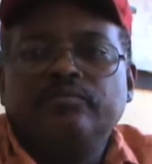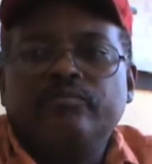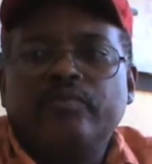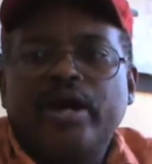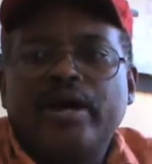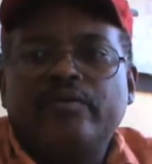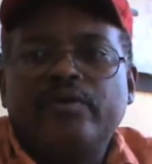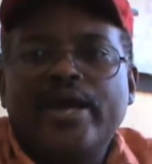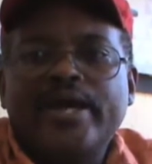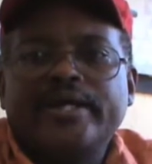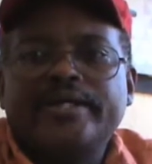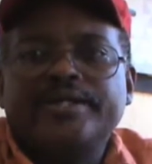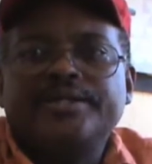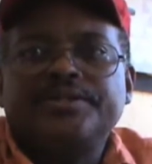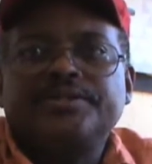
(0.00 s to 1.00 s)

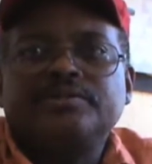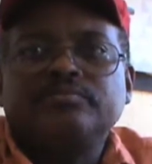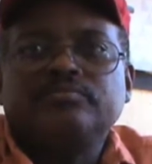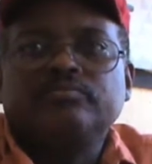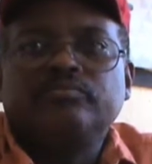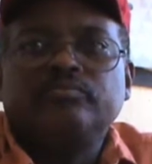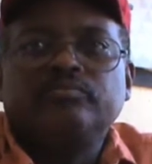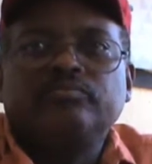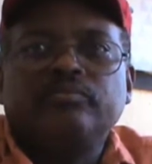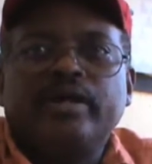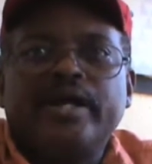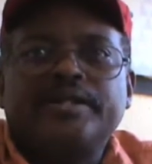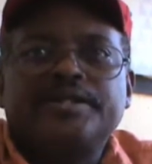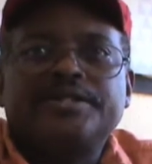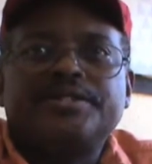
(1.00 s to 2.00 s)
Iraqis
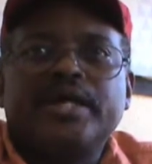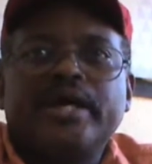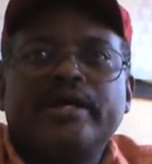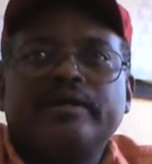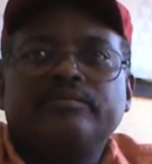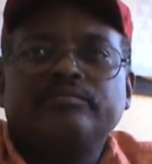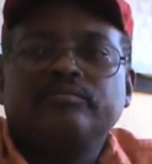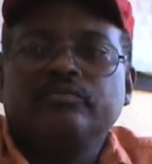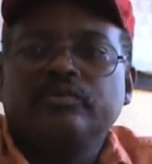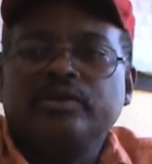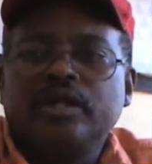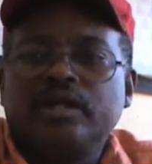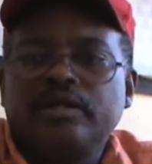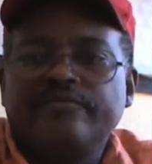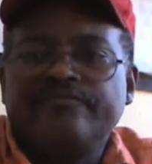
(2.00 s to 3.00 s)
at the time
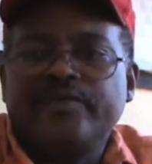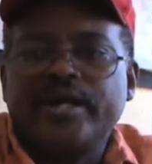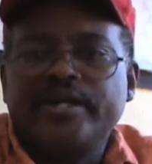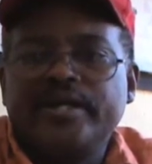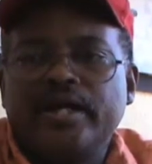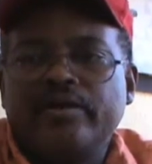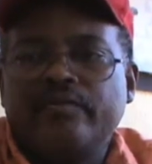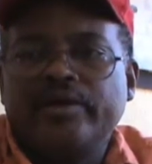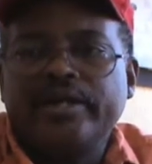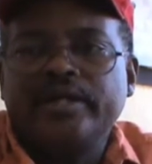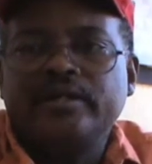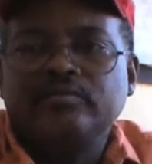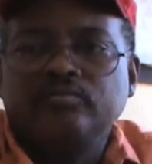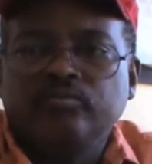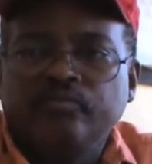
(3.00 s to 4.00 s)
fighting
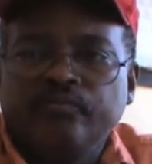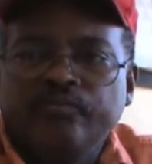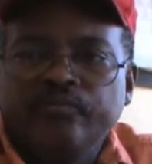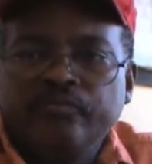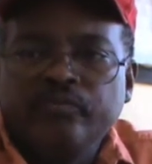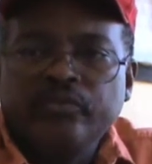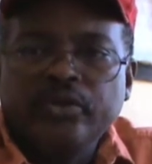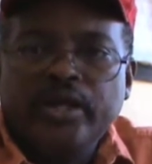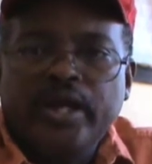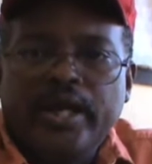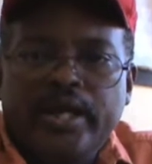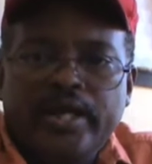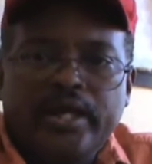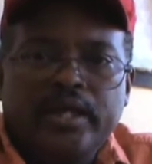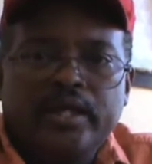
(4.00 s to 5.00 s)
Iran.
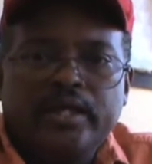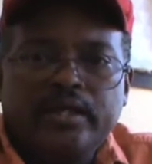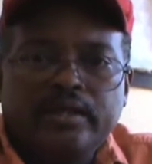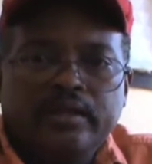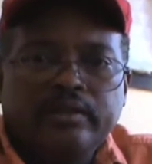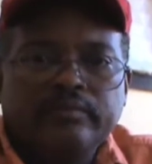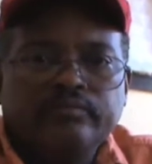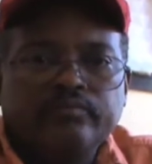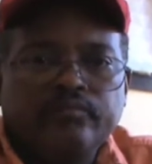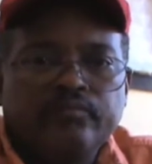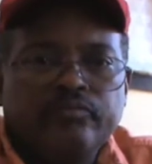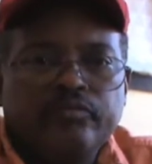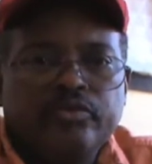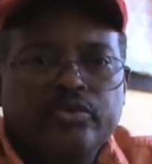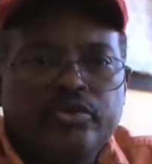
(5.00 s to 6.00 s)
And
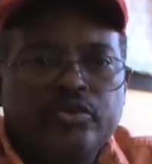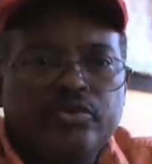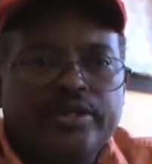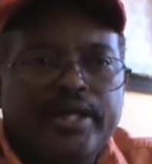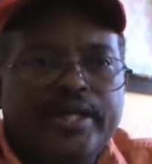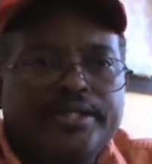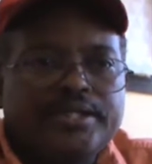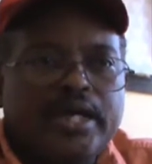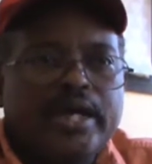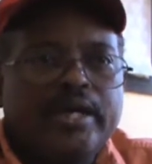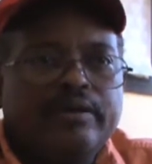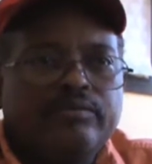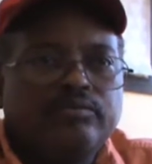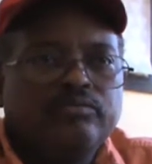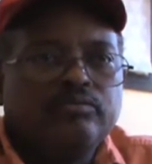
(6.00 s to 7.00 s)
during that
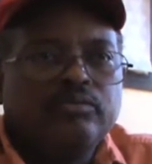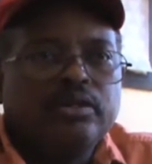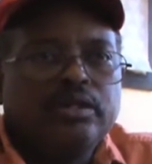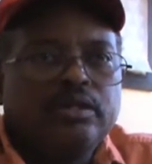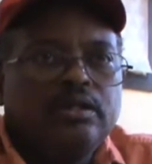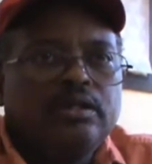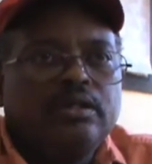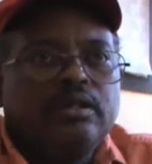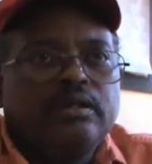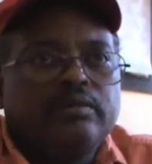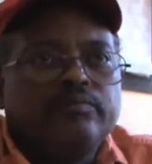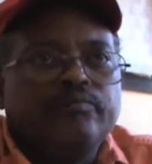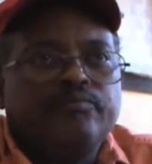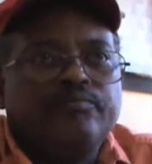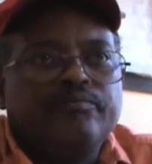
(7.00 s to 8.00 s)
time,
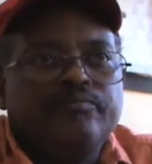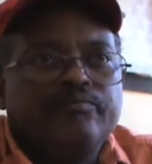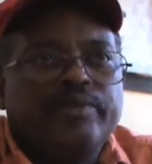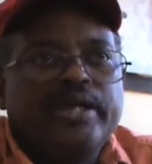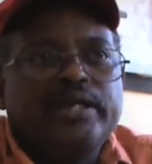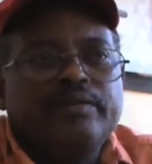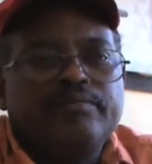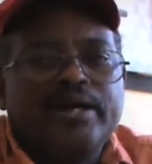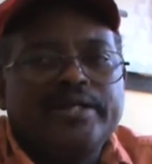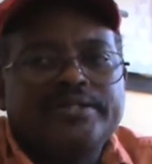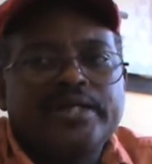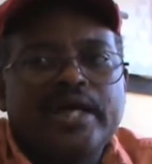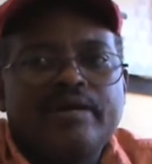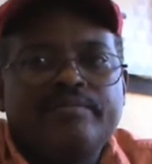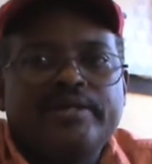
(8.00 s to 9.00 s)
mainly my
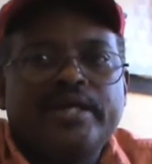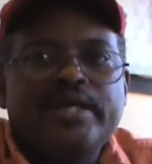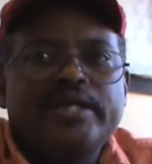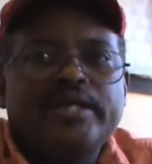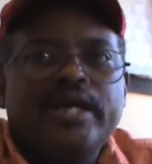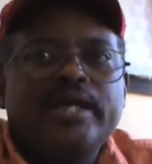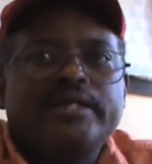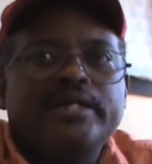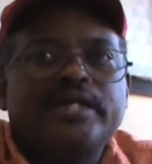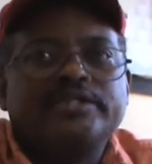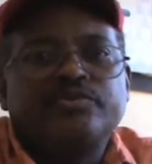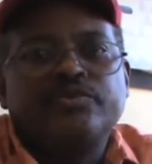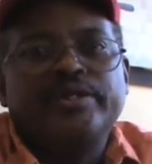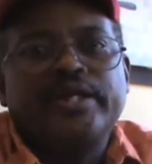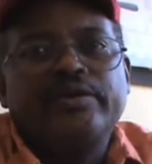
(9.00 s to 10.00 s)
time in '88,
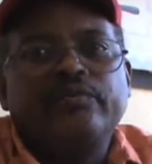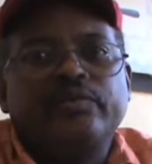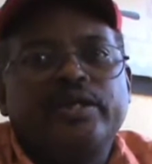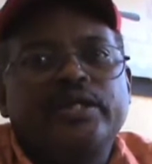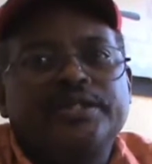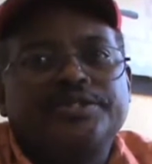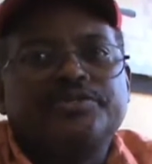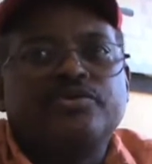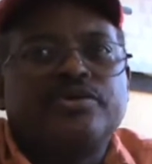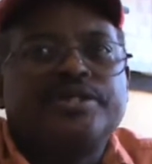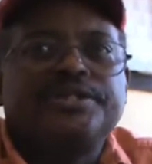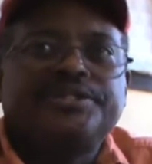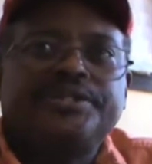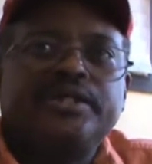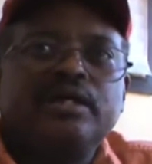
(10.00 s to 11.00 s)
that's when they really
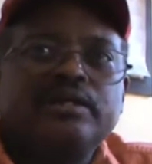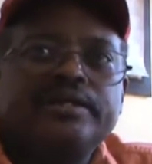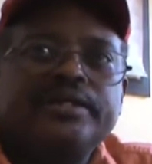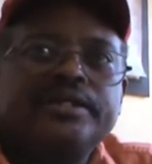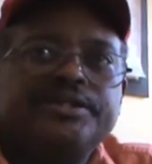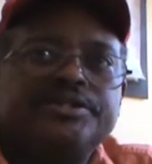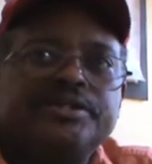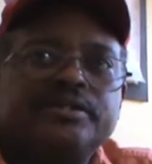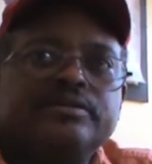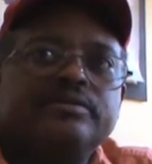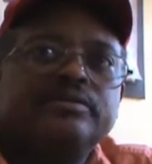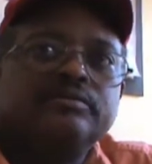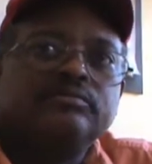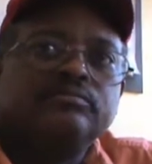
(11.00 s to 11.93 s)
started shelling each other.